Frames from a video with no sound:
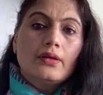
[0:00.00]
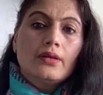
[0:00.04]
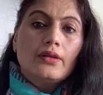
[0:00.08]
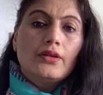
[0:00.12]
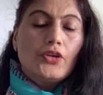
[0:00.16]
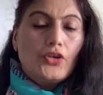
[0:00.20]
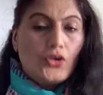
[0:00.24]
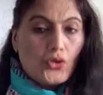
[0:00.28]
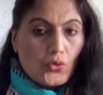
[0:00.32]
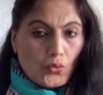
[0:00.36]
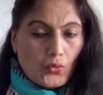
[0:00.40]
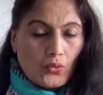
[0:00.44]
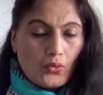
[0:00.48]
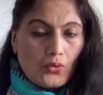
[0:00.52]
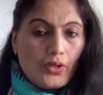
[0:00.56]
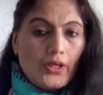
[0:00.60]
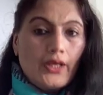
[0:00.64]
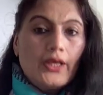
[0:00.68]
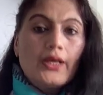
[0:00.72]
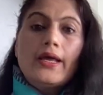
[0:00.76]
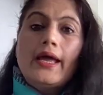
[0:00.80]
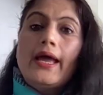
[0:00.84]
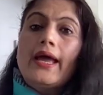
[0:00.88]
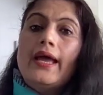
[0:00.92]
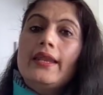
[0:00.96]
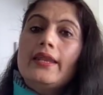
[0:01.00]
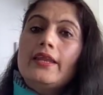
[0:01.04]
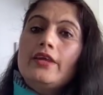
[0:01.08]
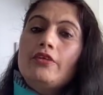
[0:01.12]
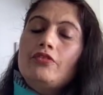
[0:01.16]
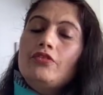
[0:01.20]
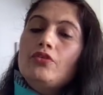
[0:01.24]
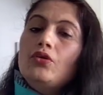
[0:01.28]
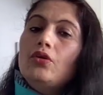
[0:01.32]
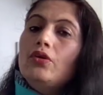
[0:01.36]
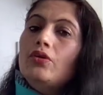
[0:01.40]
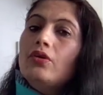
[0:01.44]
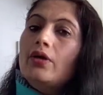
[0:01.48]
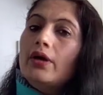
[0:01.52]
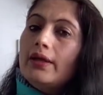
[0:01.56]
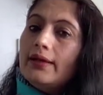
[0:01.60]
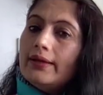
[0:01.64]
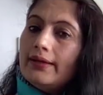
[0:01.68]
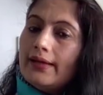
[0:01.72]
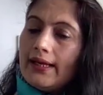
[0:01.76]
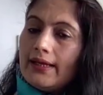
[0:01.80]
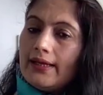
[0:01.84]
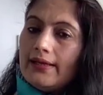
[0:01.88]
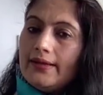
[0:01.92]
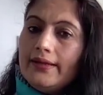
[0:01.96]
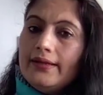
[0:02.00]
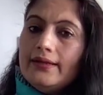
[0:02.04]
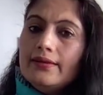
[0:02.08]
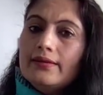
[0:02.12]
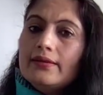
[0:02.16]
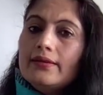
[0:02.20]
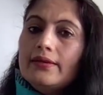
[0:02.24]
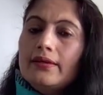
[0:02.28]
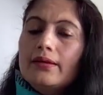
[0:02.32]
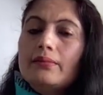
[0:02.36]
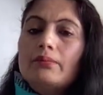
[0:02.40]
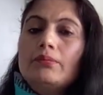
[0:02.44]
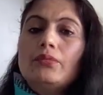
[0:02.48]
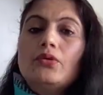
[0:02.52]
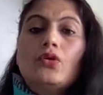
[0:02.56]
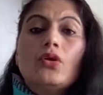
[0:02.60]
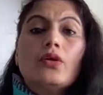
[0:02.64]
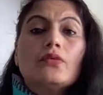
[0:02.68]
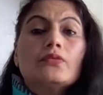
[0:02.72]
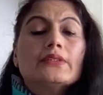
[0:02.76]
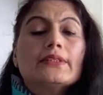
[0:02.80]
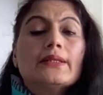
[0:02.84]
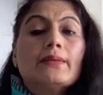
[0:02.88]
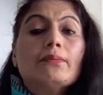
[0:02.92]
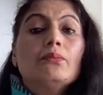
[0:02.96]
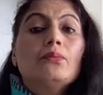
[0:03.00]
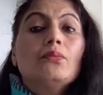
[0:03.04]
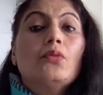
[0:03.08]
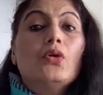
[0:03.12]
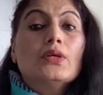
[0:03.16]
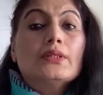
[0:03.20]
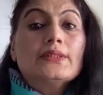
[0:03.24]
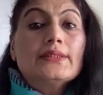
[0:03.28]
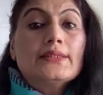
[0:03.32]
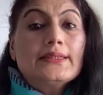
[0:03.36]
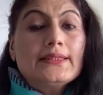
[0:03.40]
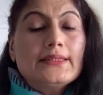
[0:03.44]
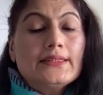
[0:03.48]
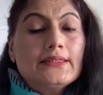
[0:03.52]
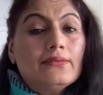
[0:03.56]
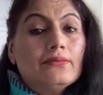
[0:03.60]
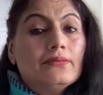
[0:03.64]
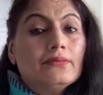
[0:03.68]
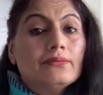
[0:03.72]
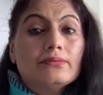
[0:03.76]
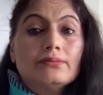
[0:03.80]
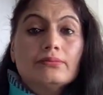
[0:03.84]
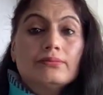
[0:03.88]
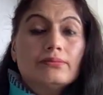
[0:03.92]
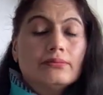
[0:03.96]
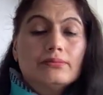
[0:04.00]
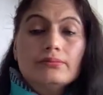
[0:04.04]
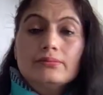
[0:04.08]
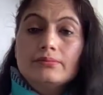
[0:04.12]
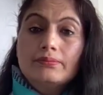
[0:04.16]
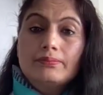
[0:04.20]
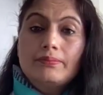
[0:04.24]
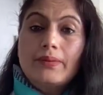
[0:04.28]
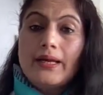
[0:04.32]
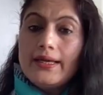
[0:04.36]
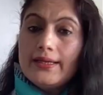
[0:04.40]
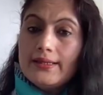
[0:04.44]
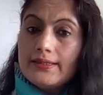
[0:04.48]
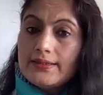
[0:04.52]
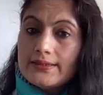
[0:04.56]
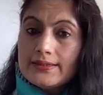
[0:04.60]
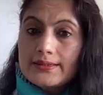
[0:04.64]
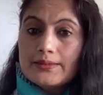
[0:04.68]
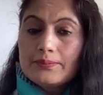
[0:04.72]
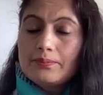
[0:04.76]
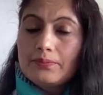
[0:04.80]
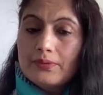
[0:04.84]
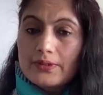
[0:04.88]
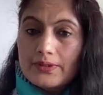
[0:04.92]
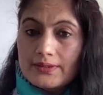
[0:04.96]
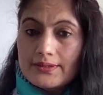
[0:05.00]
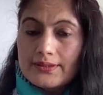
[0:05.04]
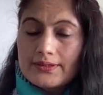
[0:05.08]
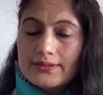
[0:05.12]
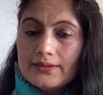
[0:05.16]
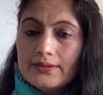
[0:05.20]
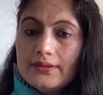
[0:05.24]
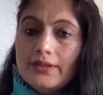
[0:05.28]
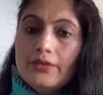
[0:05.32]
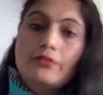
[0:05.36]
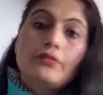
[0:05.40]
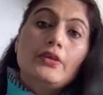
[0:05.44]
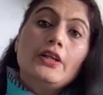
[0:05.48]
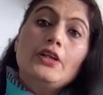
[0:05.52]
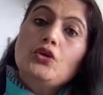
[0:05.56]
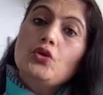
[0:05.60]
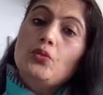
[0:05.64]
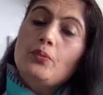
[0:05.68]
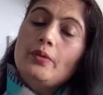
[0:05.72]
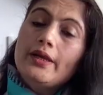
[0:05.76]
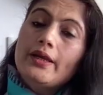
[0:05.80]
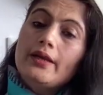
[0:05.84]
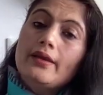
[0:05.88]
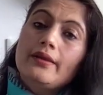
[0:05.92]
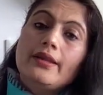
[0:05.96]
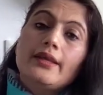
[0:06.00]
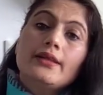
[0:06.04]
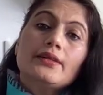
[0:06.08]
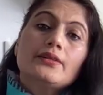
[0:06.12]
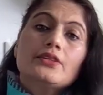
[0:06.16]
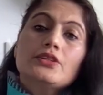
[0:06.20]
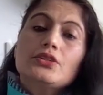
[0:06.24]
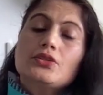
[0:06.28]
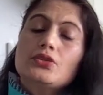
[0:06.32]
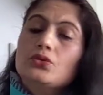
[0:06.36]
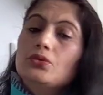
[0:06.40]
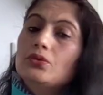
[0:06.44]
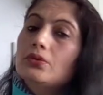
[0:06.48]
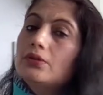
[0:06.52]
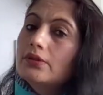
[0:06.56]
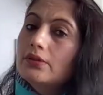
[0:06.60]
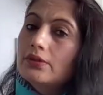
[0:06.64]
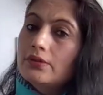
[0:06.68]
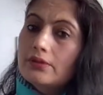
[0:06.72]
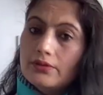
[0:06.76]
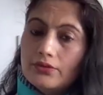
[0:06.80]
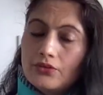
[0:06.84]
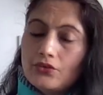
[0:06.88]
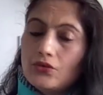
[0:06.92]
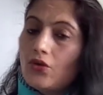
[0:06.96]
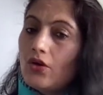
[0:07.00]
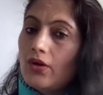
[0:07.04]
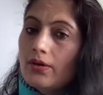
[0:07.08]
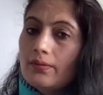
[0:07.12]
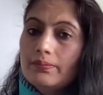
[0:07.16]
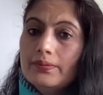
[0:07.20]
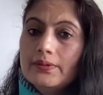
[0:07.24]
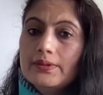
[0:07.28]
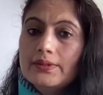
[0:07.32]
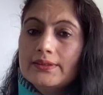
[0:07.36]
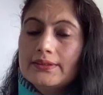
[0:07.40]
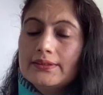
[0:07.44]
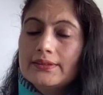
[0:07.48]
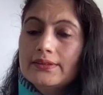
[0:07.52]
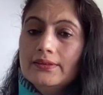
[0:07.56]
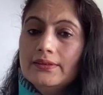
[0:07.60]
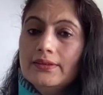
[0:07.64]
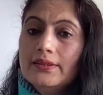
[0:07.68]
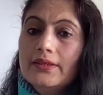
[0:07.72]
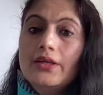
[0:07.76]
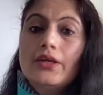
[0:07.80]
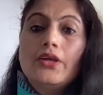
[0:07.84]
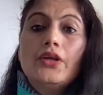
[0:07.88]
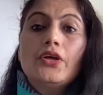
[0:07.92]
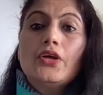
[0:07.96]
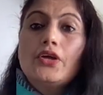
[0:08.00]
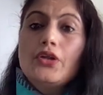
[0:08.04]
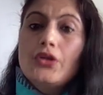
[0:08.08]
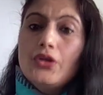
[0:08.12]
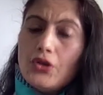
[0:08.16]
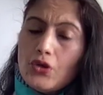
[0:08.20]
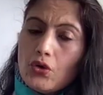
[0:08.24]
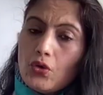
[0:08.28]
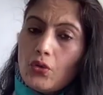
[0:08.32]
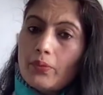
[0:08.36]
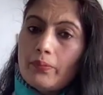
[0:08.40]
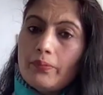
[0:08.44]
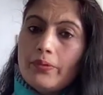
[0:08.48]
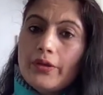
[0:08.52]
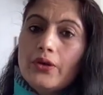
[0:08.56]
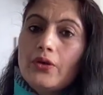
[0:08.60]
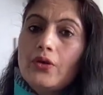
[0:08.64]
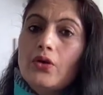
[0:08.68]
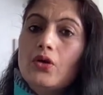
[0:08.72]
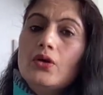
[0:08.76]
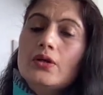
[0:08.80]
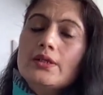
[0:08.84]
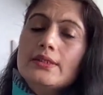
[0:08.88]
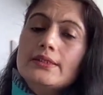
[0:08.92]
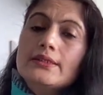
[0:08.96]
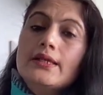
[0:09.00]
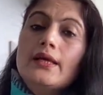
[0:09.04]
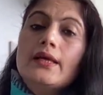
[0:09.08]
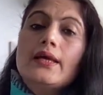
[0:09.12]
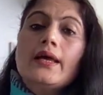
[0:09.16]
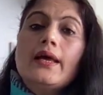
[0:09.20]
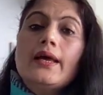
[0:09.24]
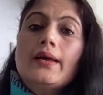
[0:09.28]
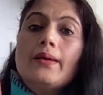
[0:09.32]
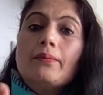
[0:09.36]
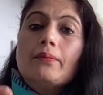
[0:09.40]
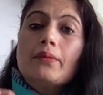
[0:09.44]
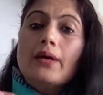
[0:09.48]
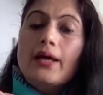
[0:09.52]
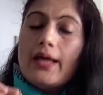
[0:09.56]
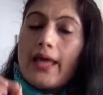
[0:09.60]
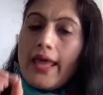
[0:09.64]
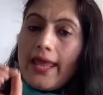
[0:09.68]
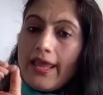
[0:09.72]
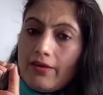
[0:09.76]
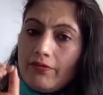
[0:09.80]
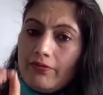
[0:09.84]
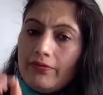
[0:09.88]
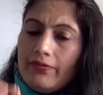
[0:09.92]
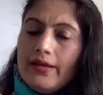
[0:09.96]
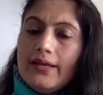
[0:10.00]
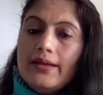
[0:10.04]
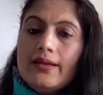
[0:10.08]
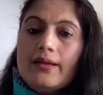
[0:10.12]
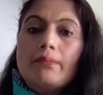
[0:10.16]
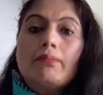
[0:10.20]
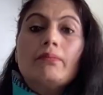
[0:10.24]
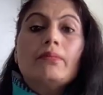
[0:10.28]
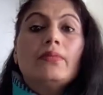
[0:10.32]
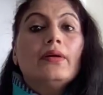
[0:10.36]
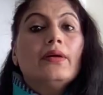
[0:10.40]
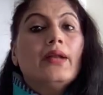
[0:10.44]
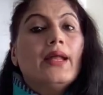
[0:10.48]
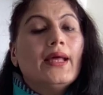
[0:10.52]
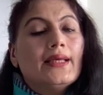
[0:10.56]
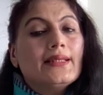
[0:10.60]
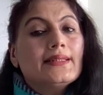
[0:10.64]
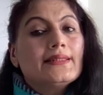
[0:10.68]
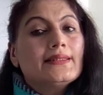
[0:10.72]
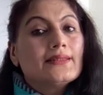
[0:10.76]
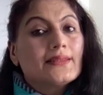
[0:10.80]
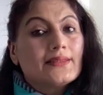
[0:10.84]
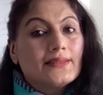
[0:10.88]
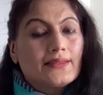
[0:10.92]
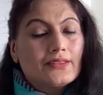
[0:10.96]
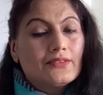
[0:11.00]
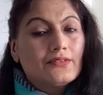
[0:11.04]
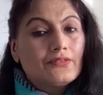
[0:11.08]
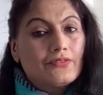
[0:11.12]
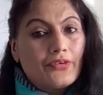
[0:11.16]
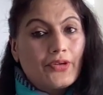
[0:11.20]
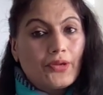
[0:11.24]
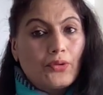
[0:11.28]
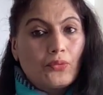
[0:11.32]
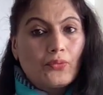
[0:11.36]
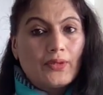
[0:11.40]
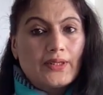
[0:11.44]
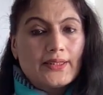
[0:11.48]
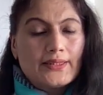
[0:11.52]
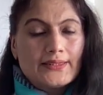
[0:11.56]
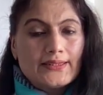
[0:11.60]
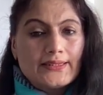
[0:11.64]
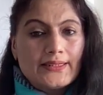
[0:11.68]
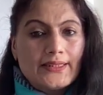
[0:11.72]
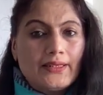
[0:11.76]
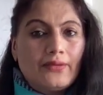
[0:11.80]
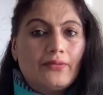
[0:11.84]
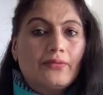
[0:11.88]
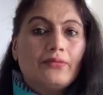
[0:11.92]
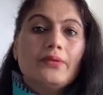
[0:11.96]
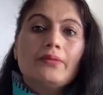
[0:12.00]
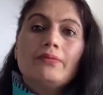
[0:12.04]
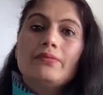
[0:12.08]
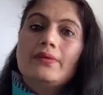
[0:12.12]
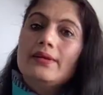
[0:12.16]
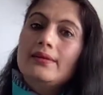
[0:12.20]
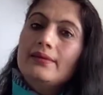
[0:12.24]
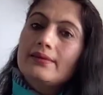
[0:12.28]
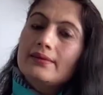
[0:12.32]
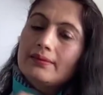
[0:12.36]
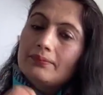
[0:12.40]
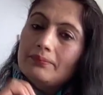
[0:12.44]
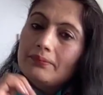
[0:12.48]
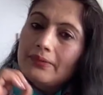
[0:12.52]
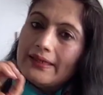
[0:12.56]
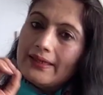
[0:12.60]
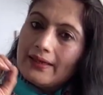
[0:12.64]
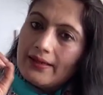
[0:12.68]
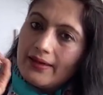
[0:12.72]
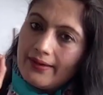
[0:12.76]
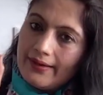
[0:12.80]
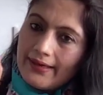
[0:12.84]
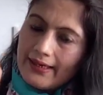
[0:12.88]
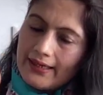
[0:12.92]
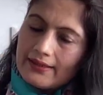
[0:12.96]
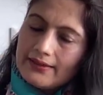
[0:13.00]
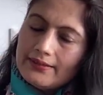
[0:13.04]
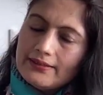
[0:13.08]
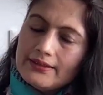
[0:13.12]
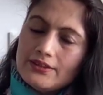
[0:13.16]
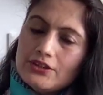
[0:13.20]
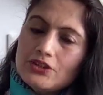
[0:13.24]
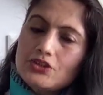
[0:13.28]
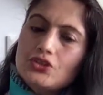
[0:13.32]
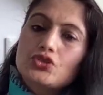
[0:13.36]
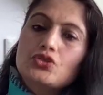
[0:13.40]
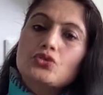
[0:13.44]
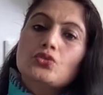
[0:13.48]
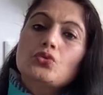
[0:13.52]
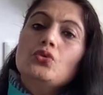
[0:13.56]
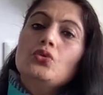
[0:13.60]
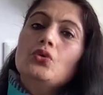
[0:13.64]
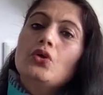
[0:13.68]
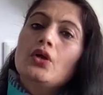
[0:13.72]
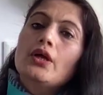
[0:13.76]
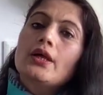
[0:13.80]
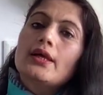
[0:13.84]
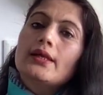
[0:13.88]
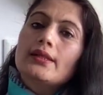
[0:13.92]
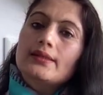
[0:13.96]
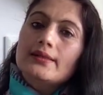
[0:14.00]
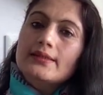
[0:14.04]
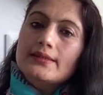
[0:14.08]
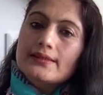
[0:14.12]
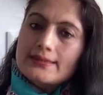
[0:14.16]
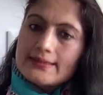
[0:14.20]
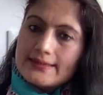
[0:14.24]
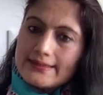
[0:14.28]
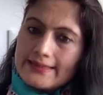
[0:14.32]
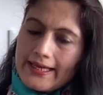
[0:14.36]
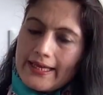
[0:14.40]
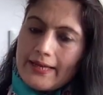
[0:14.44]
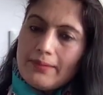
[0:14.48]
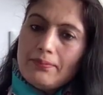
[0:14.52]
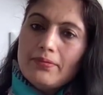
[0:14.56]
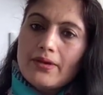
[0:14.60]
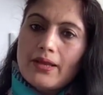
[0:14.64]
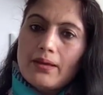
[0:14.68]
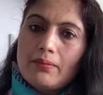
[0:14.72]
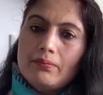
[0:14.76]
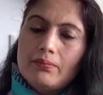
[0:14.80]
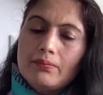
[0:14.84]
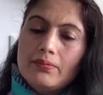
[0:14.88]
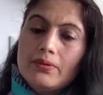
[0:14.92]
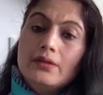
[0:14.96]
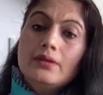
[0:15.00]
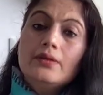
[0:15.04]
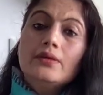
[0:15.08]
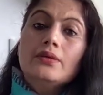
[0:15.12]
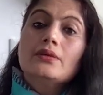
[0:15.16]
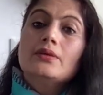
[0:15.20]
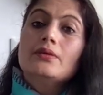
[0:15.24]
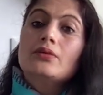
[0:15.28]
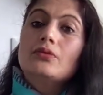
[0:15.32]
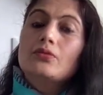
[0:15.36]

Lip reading: No. And if you're dialing the number of some positive, pious person, will you be connected to the wrong person? No, because every number has certain frequency. We will be connected to the same number